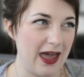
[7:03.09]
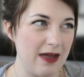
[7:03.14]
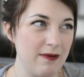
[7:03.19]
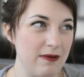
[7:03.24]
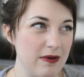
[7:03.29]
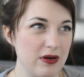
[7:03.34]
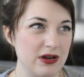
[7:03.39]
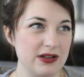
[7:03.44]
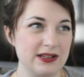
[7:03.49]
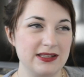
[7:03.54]

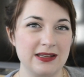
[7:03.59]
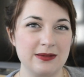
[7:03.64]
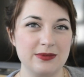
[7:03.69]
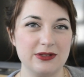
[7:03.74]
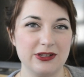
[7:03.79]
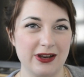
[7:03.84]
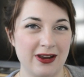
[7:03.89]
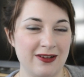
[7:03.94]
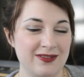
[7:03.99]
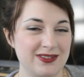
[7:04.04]
Everyone
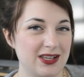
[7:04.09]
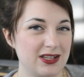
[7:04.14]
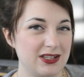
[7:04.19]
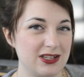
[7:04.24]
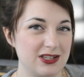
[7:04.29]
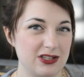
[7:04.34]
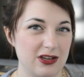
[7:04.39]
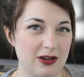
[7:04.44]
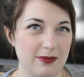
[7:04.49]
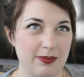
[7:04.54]
seems to love
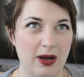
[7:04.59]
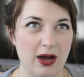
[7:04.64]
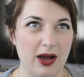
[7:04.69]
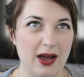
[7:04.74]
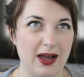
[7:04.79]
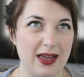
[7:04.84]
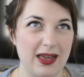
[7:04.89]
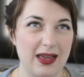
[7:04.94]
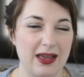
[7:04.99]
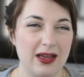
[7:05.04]
Satin Taupe,
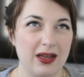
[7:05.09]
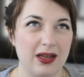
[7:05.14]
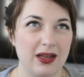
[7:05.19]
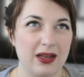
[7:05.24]
but